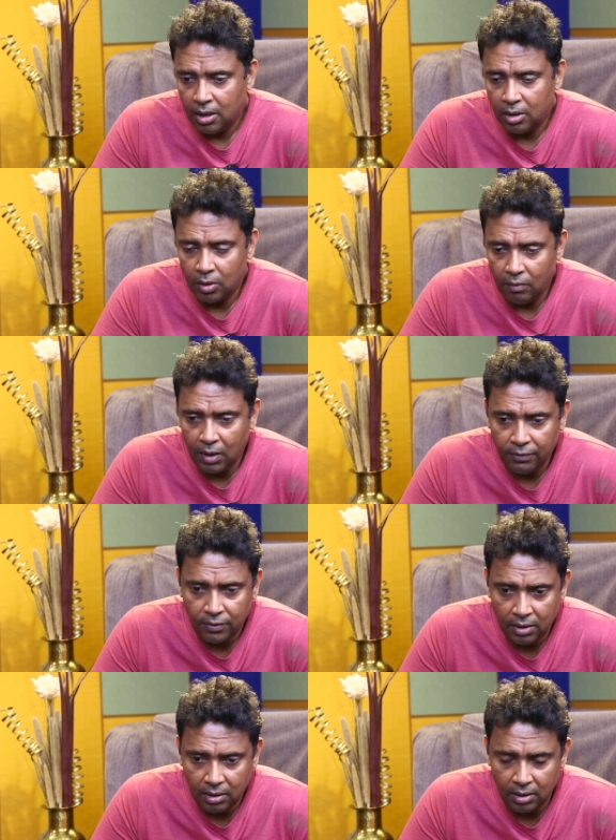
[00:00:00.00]
and you have
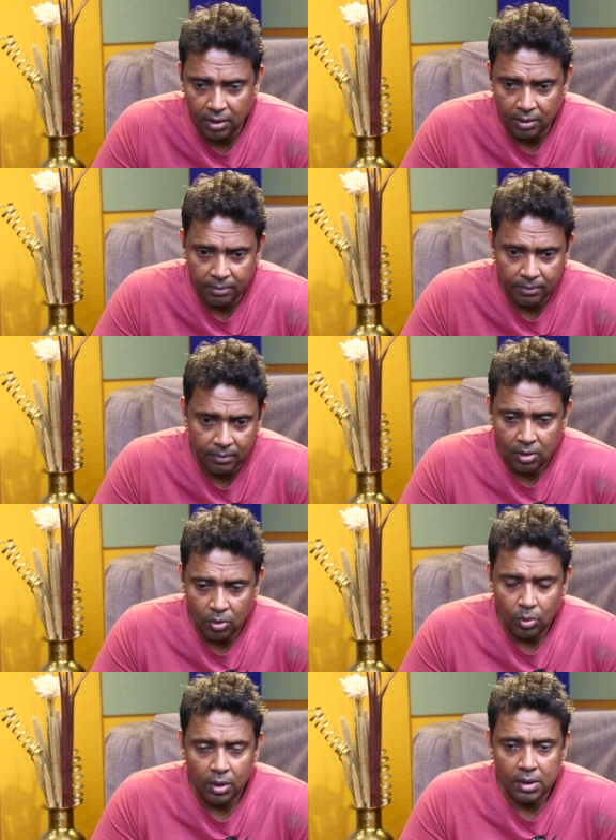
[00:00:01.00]
left India.
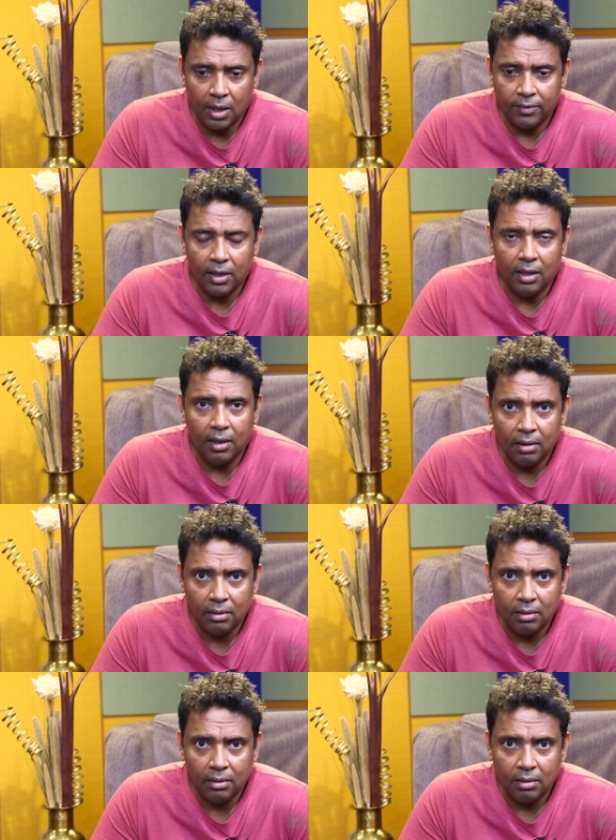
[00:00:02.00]
The rule is after